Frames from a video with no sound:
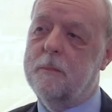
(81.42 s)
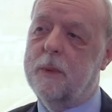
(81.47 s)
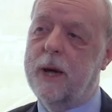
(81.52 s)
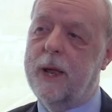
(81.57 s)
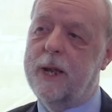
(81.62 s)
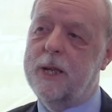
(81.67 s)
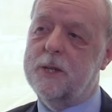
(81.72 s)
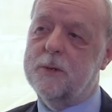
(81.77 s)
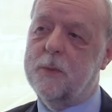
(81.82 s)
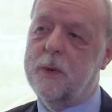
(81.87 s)

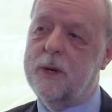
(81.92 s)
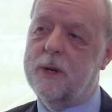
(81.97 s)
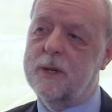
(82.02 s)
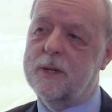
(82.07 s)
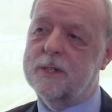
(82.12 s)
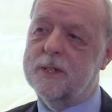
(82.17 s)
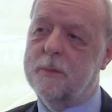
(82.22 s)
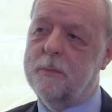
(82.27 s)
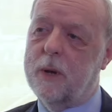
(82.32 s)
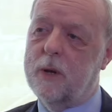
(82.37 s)
management
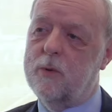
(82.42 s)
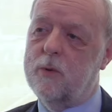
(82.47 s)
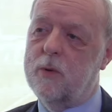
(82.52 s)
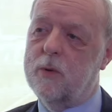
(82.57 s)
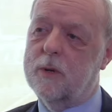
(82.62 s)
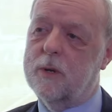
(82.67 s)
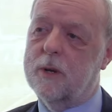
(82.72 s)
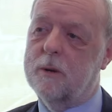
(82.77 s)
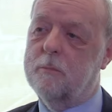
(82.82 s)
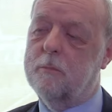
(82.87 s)
is
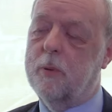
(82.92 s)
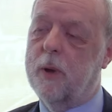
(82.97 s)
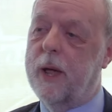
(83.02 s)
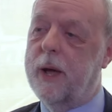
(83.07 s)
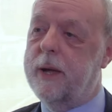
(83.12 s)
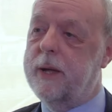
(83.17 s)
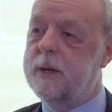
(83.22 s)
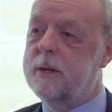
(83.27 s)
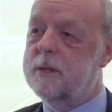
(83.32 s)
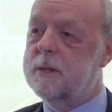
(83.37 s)
about
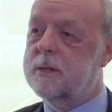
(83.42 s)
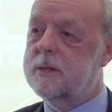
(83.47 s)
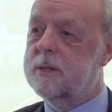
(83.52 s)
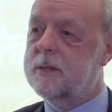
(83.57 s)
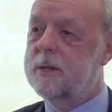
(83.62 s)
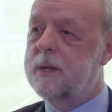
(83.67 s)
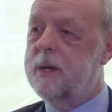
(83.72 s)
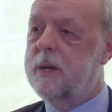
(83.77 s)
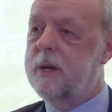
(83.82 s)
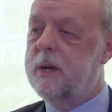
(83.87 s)

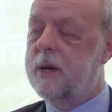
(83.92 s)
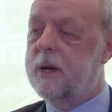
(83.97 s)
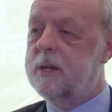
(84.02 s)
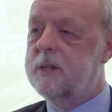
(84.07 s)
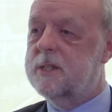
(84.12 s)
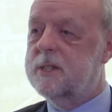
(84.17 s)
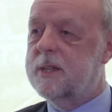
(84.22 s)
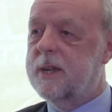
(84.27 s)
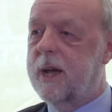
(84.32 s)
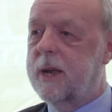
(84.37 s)
compliance
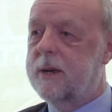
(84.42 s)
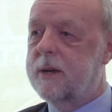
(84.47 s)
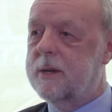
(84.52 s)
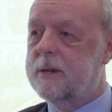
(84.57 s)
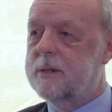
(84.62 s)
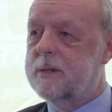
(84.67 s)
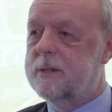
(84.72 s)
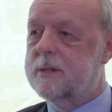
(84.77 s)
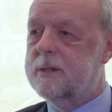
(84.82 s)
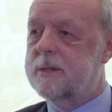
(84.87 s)
and
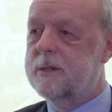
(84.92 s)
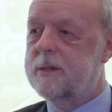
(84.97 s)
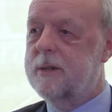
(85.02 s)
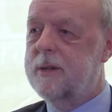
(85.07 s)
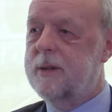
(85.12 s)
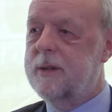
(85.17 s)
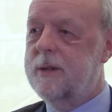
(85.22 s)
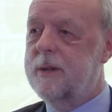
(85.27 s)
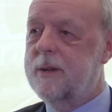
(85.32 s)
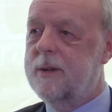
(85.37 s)
standards,
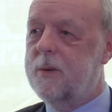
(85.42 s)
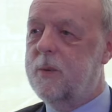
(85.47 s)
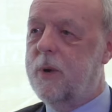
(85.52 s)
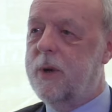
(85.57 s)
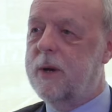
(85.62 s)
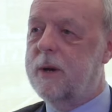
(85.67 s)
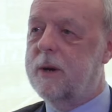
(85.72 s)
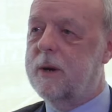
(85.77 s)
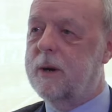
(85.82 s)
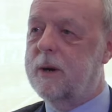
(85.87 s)

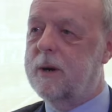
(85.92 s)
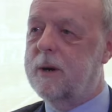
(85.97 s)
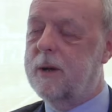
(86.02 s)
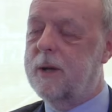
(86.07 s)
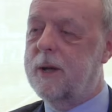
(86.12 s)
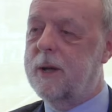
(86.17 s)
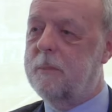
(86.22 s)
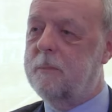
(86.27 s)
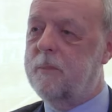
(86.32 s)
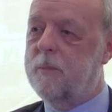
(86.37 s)
where
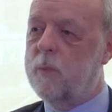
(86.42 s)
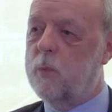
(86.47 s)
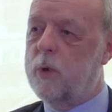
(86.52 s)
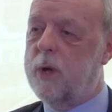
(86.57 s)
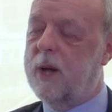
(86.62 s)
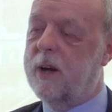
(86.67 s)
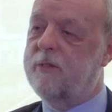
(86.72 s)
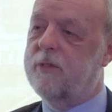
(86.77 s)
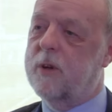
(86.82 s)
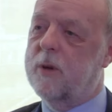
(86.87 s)

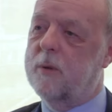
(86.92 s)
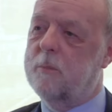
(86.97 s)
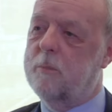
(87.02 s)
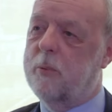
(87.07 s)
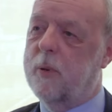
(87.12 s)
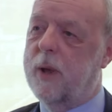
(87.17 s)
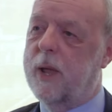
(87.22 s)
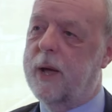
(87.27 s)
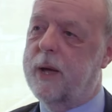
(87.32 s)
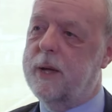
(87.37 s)
we have
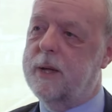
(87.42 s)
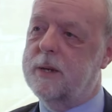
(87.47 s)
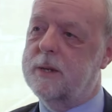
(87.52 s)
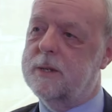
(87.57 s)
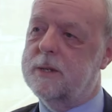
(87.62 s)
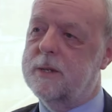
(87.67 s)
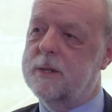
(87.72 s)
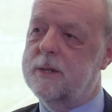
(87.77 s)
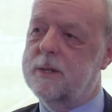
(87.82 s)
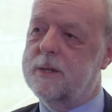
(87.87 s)

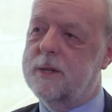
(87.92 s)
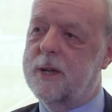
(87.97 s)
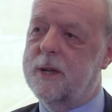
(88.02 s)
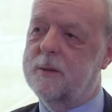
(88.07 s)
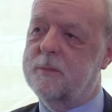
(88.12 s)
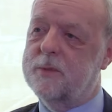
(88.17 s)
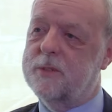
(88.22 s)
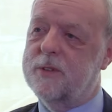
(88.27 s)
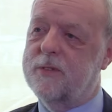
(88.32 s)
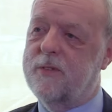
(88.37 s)
compliance in
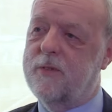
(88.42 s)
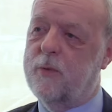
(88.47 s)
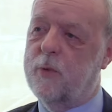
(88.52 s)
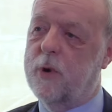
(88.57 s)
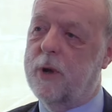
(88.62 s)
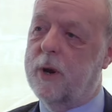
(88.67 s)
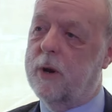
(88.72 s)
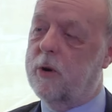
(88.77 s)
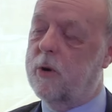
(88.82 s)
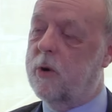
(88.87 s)
terms of
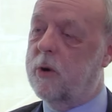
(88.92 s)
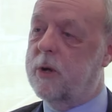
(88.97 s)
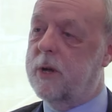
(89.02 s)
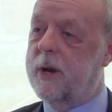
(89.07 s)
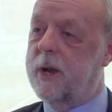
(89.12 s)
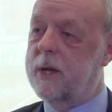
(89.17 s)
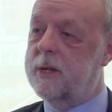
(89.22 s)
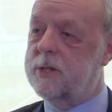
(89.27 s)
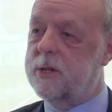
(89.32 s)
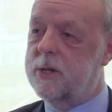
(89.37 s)
what our
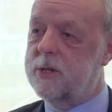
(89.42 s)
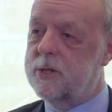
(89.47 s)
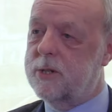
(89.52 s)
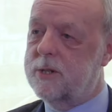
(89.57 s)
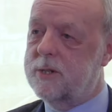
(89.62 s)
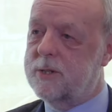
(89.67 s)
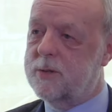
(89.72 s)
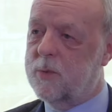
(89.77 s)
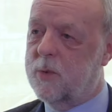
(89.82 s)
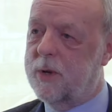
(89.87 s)

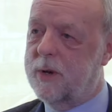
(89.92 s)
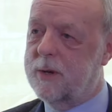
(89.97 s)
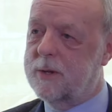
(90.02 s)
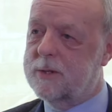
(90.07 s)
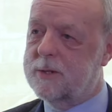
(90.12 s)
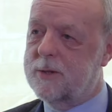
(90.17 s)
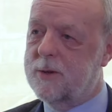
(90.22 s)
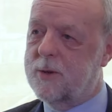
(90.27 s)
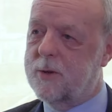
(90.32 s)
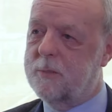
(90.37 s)
organisations want
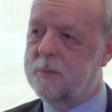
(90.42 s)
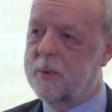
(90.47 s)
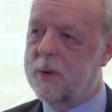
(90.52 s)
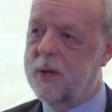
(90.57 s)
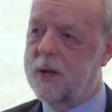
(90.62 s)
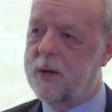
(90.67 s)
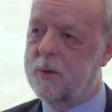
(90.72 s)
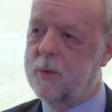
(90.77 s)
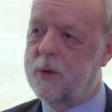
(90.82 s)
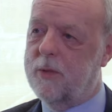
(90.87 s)
us to
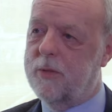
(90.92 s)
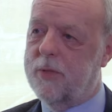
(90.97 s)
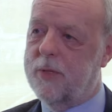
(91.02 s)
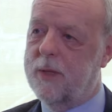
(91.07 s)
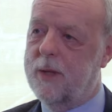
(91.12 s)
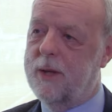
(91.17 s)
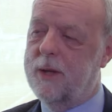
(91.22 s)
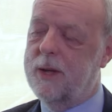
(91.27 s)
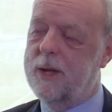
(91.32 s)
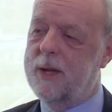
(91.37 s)
comply with.
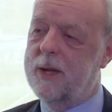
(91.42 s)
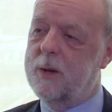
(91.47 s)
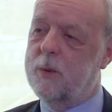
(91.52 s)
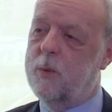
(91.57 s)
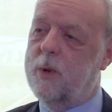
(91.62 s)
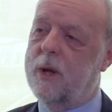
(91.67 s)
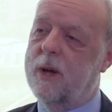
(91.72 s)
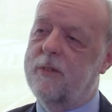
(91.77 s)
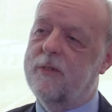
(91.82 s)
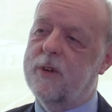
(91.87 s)

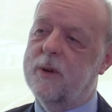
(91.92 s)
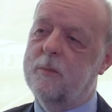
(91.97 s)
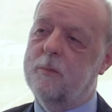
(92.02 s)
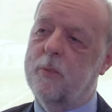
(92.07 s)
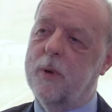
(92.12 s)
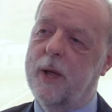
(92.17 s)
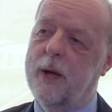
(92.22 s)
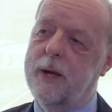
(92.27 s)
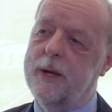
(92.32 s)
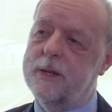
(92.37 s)
We have
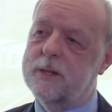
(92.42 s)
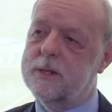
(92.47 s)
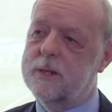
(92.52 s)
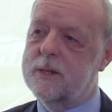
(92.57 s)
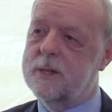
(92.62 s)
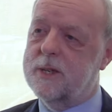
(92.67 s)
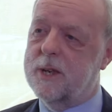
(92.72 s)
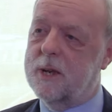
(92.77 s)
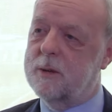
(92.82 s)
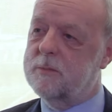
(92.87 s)
compliance
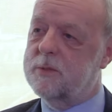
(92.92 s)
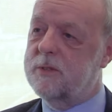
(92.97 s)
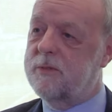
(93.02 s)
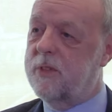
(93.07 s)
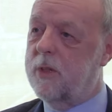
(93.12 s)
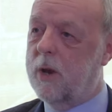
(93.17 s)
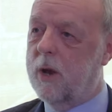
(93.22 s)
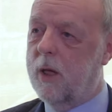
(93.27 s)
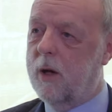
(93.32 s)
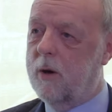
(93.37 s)
in terms of
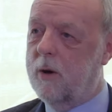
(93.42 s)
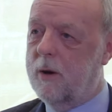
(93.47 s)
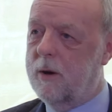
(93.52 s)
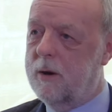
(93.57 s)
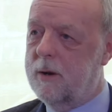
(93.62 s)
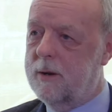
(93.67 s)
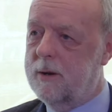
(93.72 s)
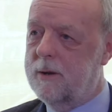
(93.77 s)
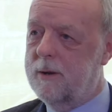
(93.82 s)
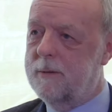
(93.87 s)
the law.